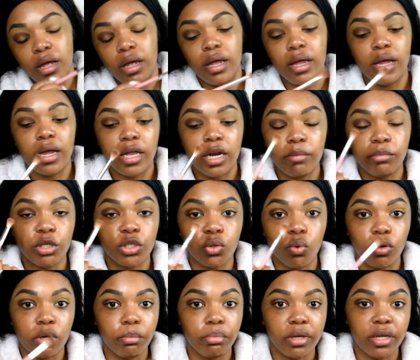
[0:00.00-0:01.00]
And I'm just
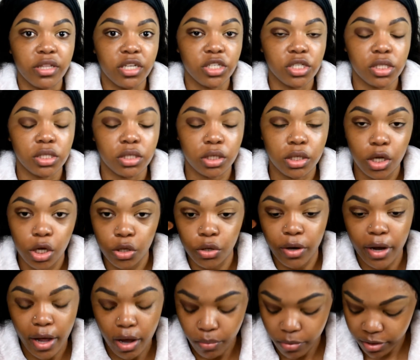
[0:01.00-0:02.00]
going to blend this color
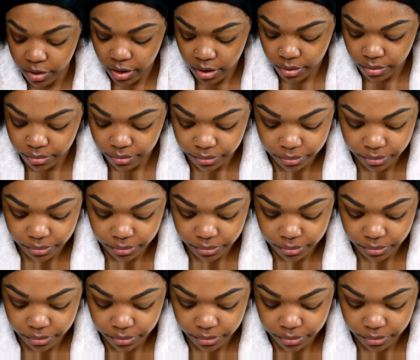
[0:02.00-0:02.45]
out with that.